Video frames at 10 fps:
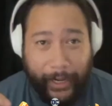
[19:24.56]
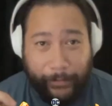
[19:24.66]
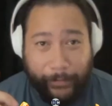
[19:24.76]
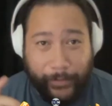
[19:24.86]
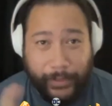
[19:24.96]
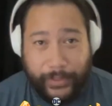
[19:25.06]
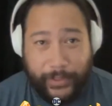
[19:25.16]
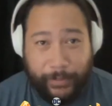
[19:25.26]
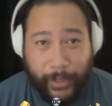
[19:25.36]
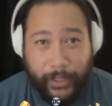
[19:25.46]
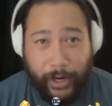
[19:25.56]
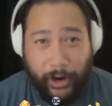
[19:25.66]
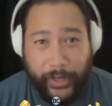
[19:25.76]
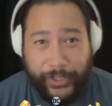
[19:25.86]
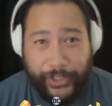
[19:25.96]
am Smug
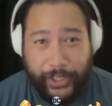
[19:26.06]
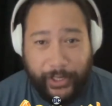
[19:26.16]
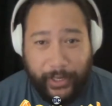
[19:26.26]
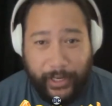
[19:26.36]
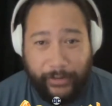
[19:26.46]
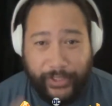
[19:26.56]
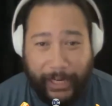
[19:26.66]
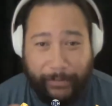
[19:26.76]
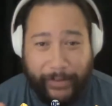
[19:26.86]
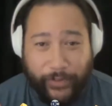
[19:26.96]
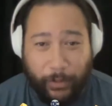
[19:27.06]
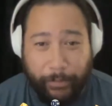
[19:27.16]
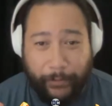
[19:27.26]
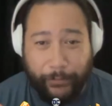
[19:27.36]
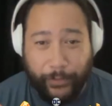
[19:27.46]
Orange. Uh, was named after a
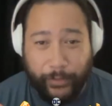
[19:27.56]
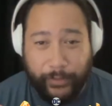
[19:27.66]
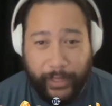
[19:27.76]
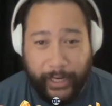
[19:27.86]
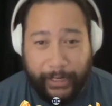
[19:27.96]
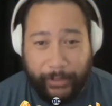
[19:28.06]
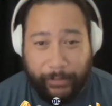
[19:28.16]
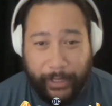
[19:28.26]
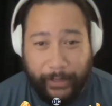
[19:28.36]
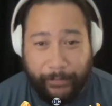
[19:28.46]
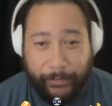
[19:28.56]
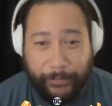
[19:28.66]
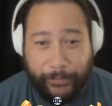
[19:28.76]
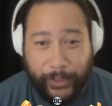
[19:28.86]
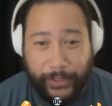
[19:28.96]
pet fruit that I kept in my
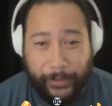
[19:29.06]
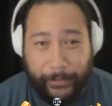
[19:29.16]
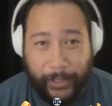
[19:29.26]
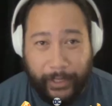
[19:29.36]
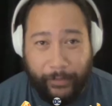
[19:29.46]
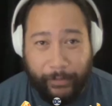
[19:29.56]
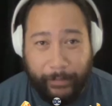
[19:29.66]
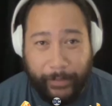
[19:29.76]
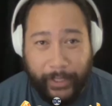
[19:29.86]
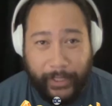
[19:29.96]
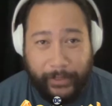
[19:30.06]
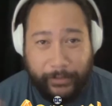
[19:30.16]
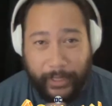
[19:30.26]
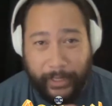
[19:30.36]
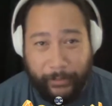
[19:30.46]
freezer uh, with my buddies,
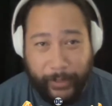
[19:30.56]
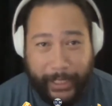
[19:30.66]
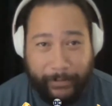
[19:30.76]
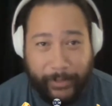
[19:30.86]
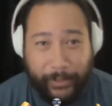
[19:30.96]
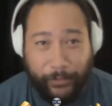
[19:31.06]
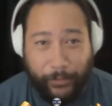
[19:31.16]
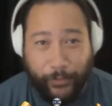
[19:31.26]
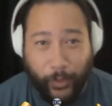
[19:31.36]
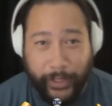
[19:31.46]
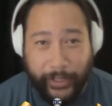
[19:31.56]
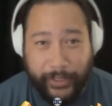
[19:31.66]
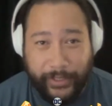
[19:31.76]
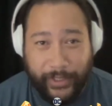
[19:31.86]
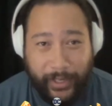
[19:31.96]
and we kept them in there for four
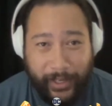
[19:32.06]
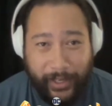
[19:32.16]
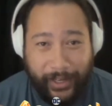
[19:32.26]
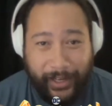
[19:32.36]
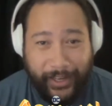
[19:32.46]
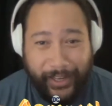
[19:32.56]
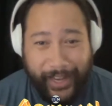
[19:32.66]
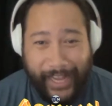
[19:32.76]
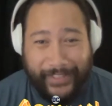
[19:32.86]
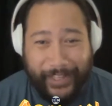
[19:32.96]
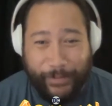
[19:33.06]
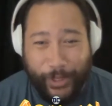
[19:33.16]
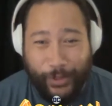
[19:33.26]
years. Uh, Whoa, that's a